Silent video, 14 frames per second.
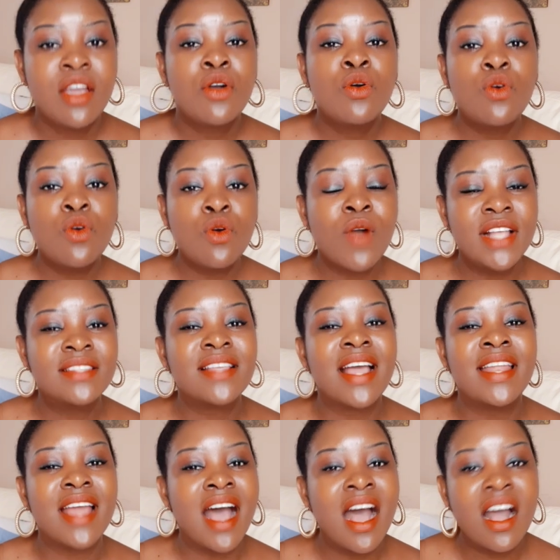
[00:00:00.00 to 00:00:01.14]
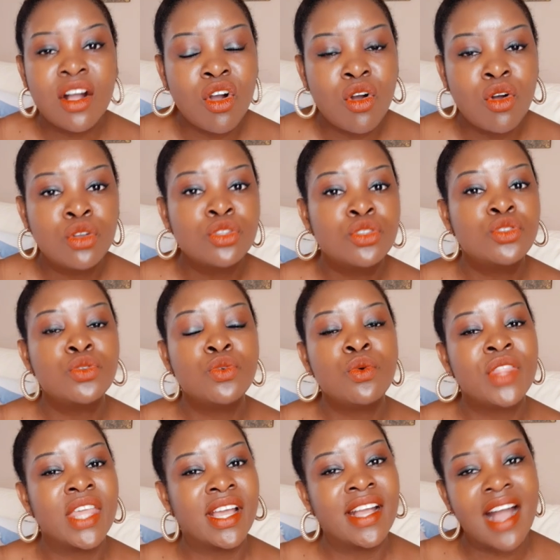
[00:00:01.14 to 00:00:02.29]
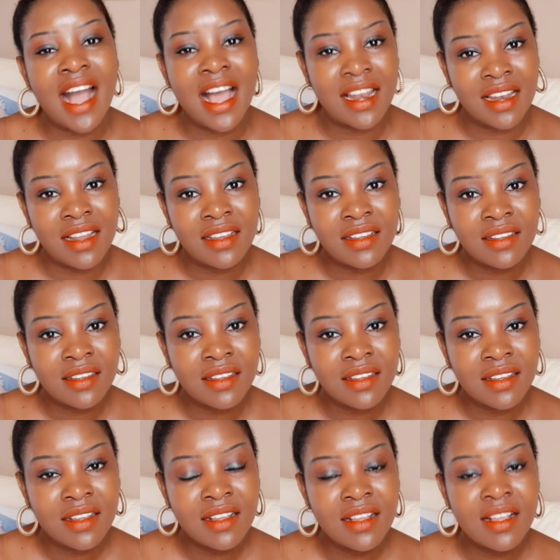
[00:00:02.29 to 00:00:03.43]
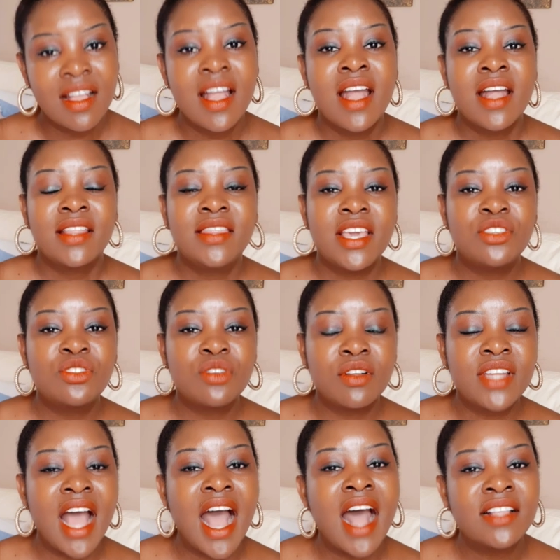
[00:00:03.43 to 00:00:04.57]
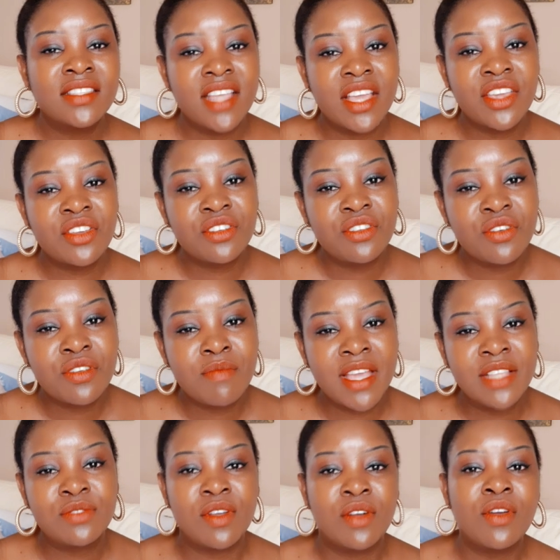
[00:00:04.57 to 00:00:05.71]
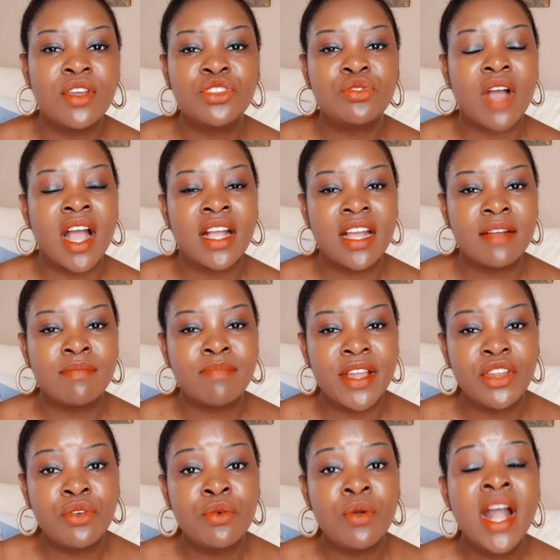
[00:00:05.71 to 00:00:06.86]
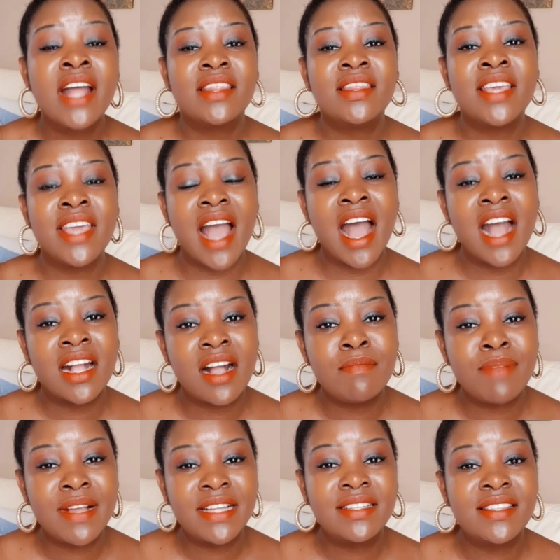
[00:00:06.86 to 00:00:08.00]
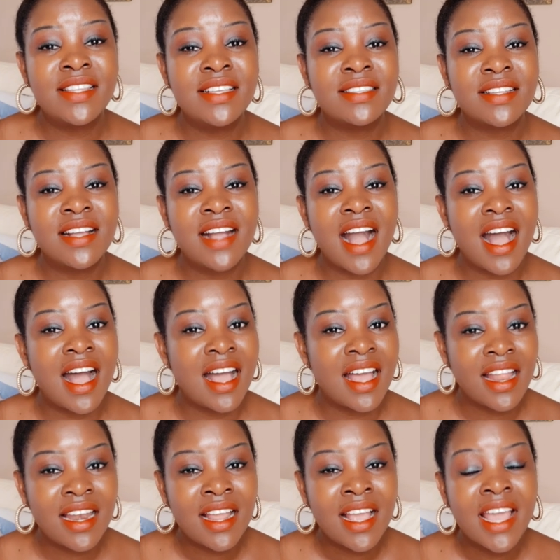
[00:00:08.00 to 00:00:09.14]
who was an uncle to the girl they told her take your documents You are going to accompany you they accompanied this girl